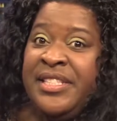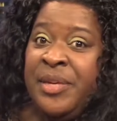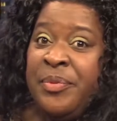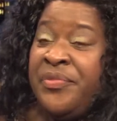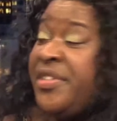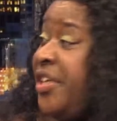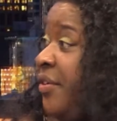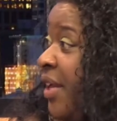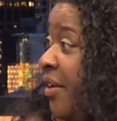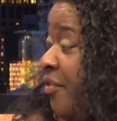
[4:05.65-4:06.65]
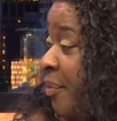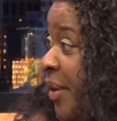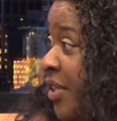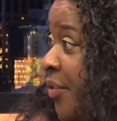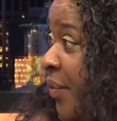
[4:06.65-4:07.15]
you so much for sharing that
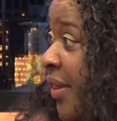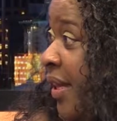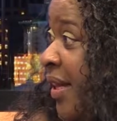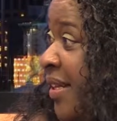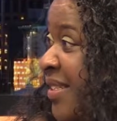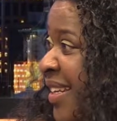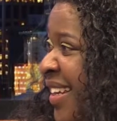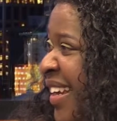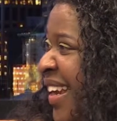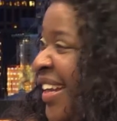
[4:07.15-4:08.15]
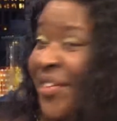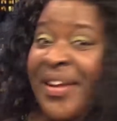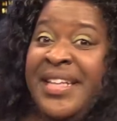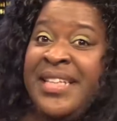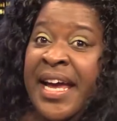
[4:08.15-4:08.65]
information with us. And I
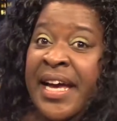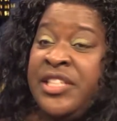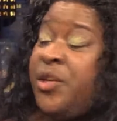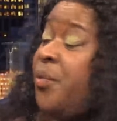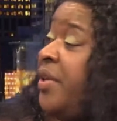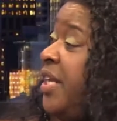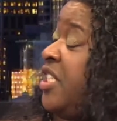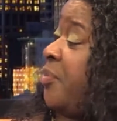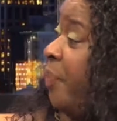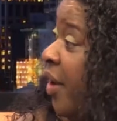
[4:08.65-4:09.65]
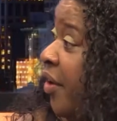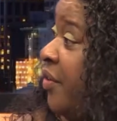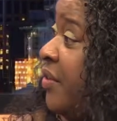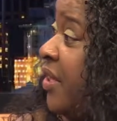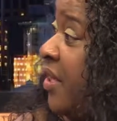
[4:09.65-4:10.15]
would like to ask you, what inspired
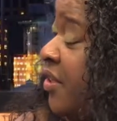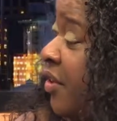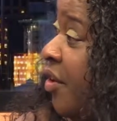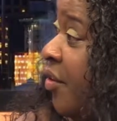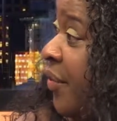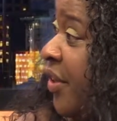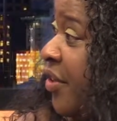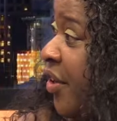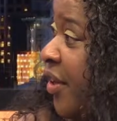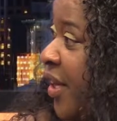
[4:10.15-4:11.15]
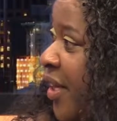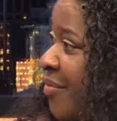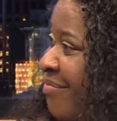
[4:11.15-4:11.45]
you to continue on with your journey?